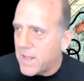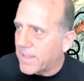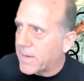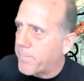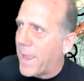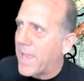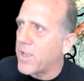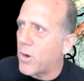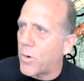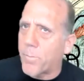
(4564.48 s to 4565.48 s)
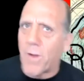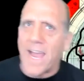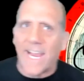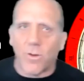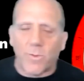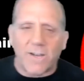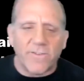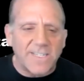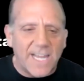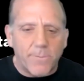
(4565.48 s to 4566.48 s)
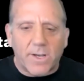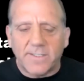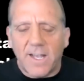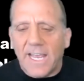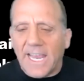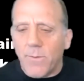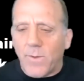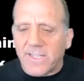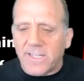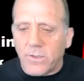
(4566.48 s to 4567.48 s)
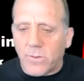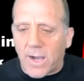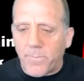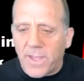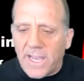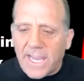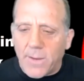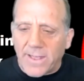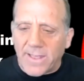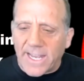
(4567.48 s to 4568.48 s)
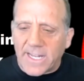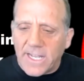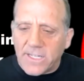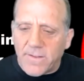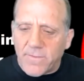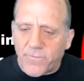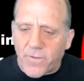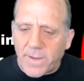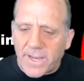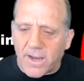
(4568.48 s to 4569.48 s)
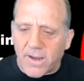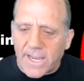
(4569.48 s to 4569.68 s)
like Ben O'Brien or whatever his name was, he went like from here.